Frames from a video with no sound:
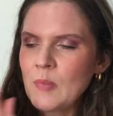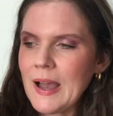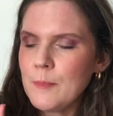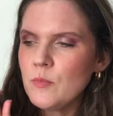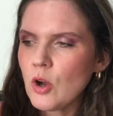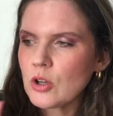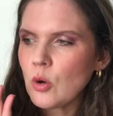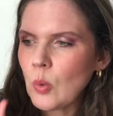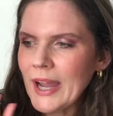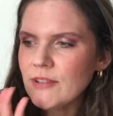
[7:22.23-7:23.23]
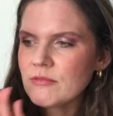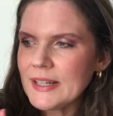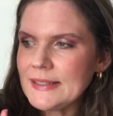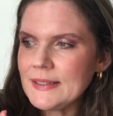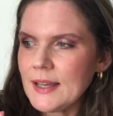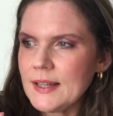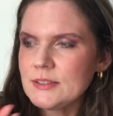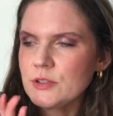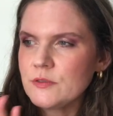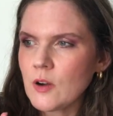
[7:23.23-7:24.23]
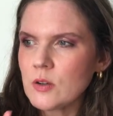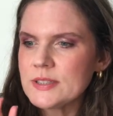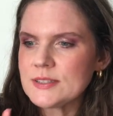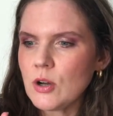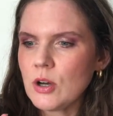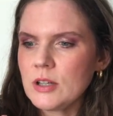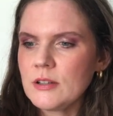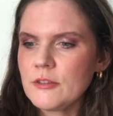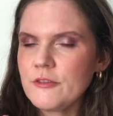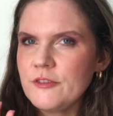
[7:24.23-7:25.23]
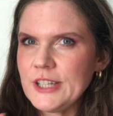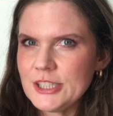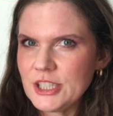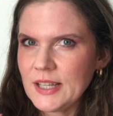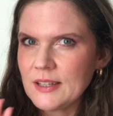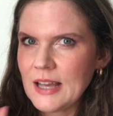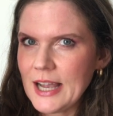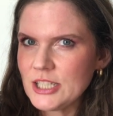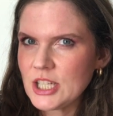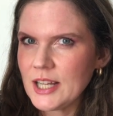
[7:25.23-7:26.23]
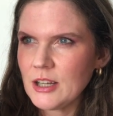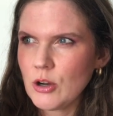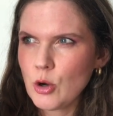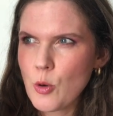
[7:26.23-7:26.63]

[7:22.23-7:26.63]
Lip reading: I'm not quite ready yet to focus on finishing an eyeshadow.